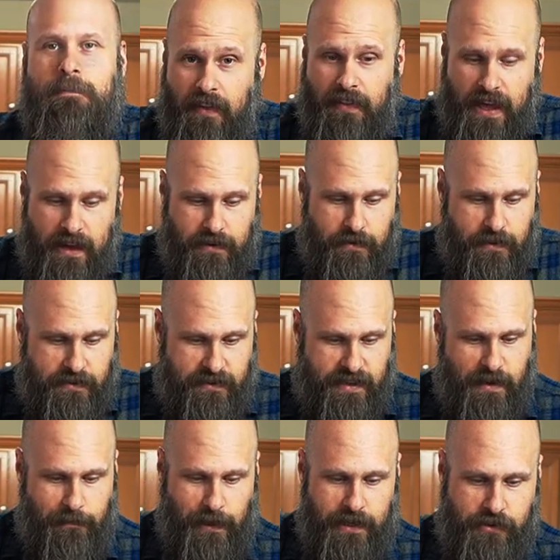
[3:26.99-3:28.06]
Then you just
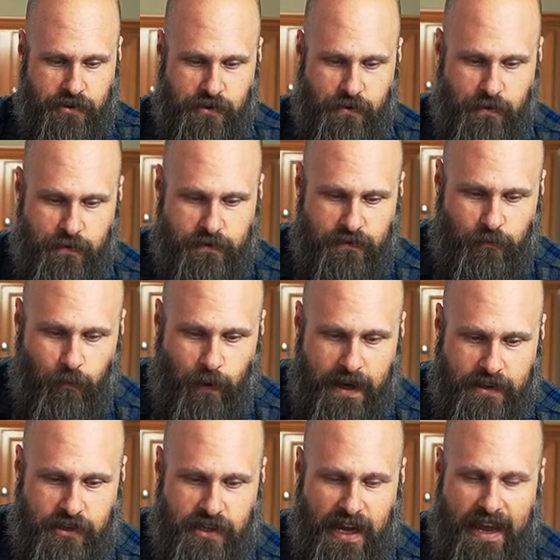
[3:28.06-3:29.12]
simply choose
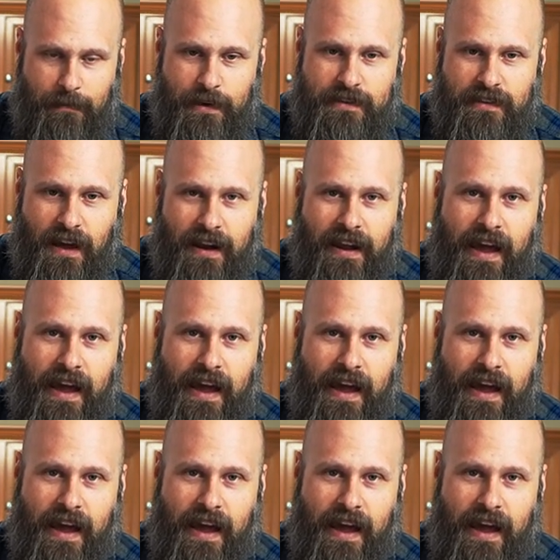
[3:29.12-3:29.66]
which Amazon